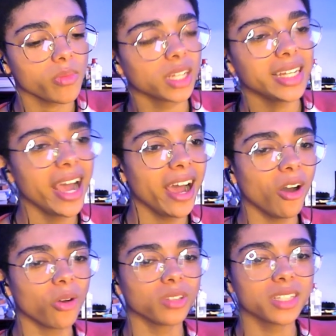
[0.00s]

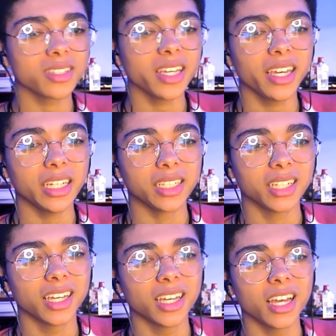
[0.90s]
Now, let's say
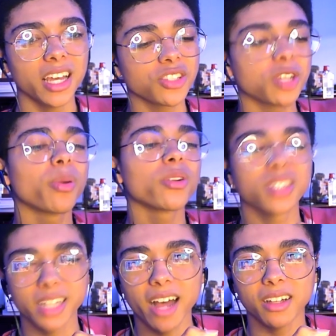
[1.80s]
it's their
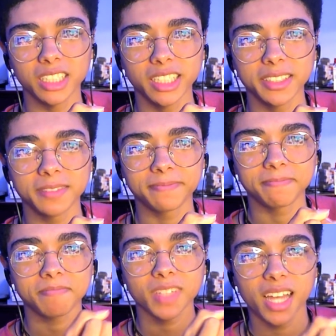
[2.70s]
personality.
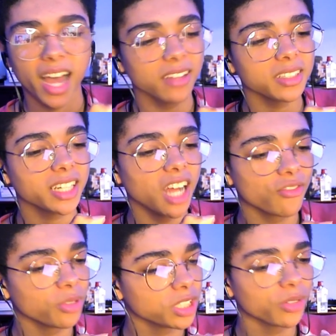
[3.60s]
I looked at a
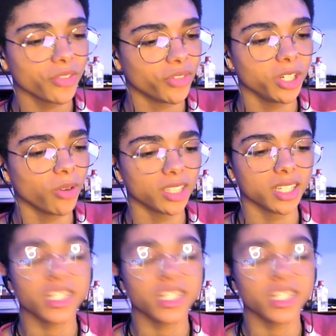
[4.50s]
really great video on this.